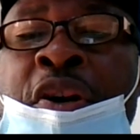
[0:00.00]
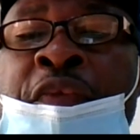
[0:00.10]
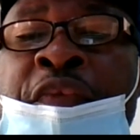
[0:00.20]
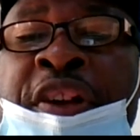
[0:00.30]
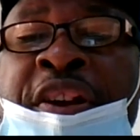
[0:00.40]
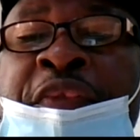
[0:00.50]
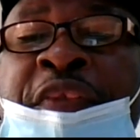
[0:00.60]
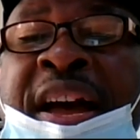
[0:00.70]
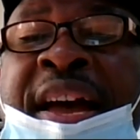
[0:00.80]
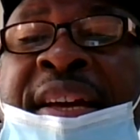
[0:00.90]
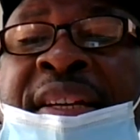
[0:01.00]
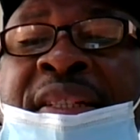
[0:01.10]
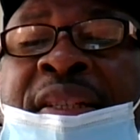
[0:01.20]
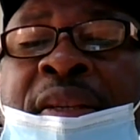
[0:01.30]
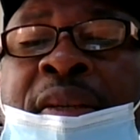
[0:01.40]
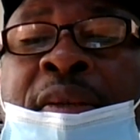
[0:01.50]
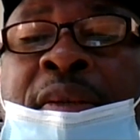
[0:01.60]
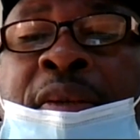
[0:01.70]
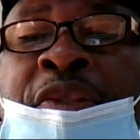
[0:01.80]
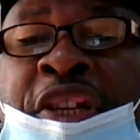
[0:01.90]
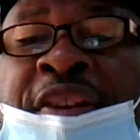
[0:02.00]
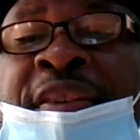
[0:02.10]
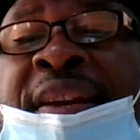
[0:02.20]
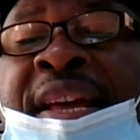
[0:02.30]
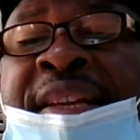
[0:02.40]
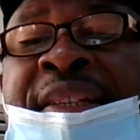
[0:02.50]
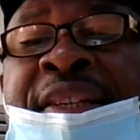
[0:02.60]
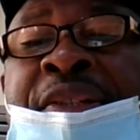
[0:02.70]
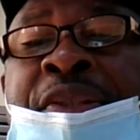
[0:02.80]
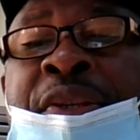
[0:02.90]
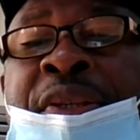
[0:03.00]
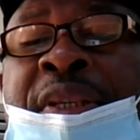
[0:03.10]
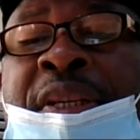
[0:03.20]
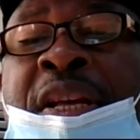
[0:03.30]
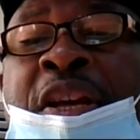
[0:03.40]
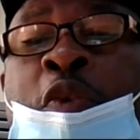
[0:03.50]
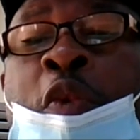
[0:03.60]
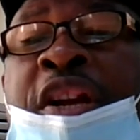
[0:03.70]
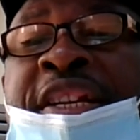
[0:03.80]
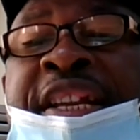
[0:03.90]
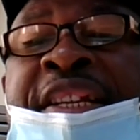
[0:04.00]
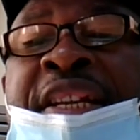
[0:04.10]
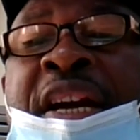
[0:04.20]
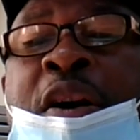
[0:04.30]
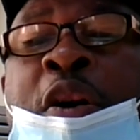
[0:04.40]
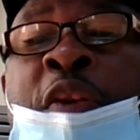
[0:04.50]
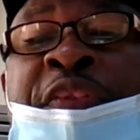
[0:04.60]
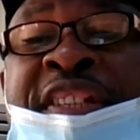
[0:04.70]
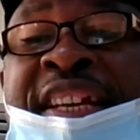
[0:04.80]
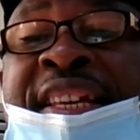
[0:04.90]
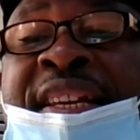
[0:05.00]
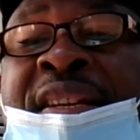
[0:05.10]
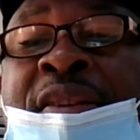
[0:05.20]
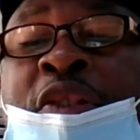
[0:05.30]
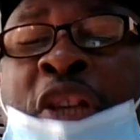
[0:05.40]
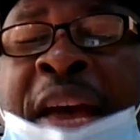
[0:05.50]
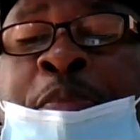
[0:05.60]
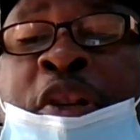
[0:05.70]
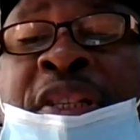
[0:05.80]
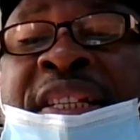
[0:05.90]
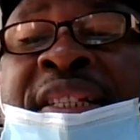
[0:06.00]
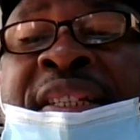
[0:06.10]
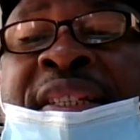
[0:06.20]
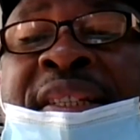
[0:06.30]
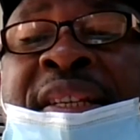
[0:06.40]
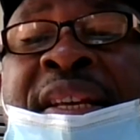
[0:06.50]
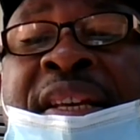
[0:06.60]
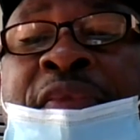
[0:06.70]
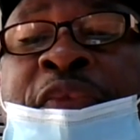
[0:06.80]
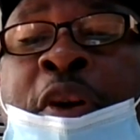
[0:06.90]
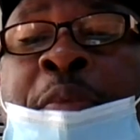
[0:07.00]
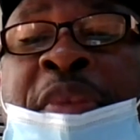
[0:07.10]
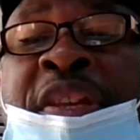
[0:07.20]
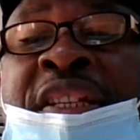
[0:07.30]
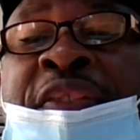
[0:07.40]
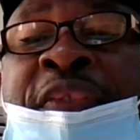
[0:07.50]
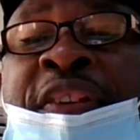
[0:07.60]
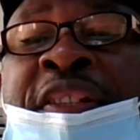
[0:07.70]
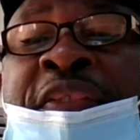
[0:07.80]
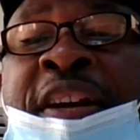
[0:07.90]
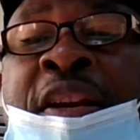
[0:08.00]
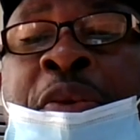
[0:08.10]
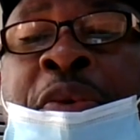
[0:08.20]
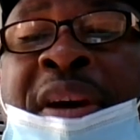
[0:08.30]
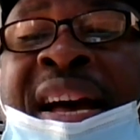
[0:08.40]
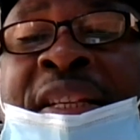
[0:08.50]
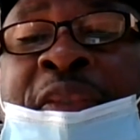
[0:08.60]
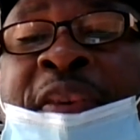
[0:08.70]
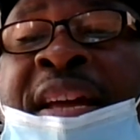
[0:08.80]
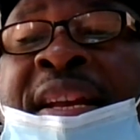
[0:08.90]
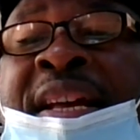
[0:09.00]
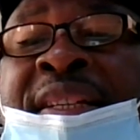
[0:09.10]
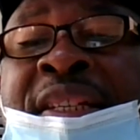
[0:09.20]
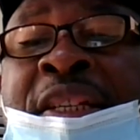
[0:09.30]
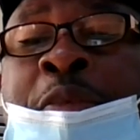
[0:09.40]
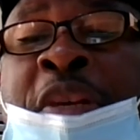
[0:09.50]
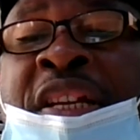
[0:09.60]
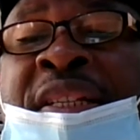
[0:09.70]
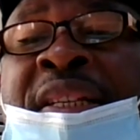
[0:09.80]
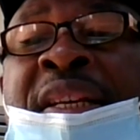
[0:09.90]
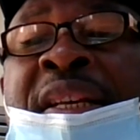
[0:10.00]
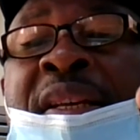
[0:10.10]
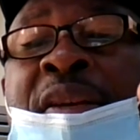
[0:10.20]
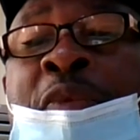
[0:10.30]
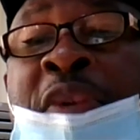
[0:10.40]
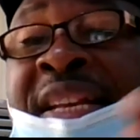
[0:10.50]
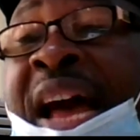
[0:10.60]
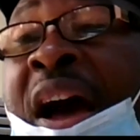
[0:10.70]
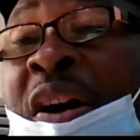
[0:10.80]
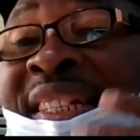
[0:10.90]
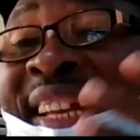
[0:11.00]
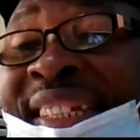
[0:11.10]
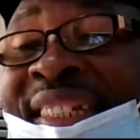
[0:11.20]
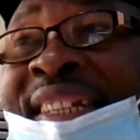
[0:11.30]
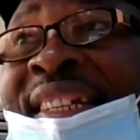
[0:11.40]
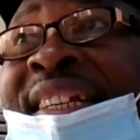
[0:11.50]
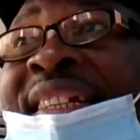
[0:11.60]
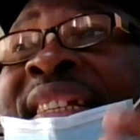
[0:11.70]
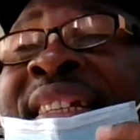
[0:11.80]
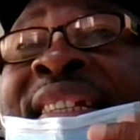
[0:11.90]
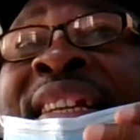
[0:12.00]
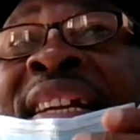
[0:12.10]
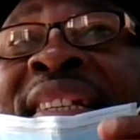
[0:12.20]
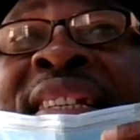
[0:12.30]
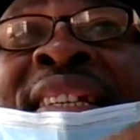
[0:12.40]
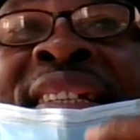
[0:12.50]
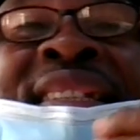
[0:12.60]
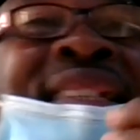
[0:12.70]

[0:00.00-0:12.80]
unverified generalization. One danger of taking hypothesis from its face value as final statement without testing it is that it